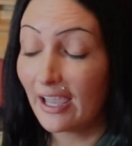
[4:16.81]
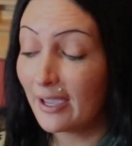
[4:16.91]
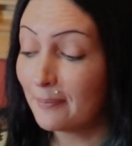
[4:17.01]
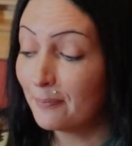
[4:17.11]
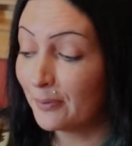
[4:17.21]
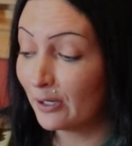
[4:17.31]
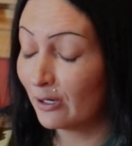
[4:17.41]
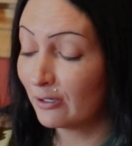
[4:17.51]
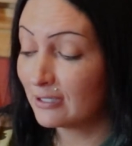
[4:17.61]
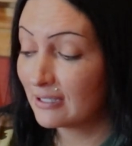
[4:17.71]
It
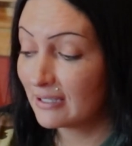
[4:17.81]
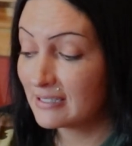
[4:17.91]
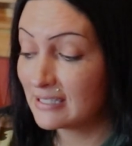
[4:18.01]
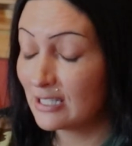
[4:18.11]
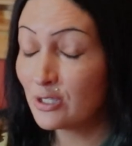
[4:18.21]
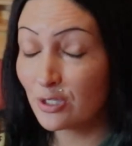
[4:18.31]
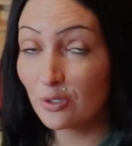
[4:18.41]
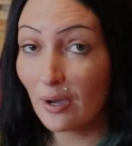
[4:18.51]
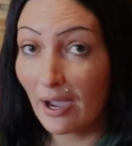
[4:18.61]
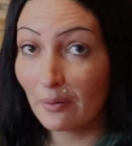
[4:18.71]
burnt, let's see,
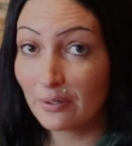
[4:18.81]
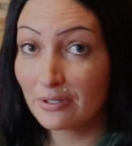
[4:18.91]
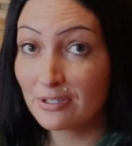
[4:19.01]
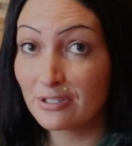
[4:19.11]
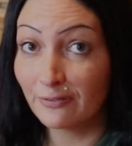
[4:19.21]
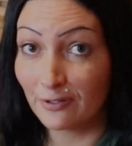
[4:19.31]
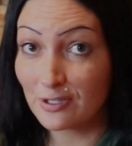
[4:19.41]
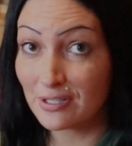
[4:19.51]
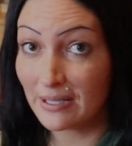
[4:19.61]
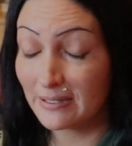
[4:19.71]
two hours the
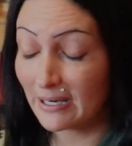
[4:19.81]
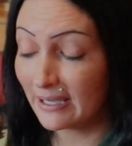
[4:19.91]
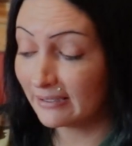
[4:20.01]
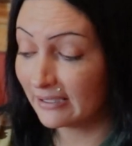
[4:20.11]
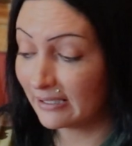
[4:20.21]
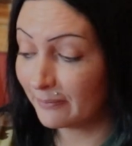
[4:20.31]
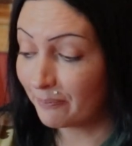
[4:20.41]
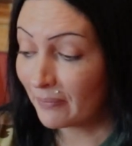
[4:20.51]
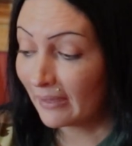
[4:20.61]
first night that I lit it.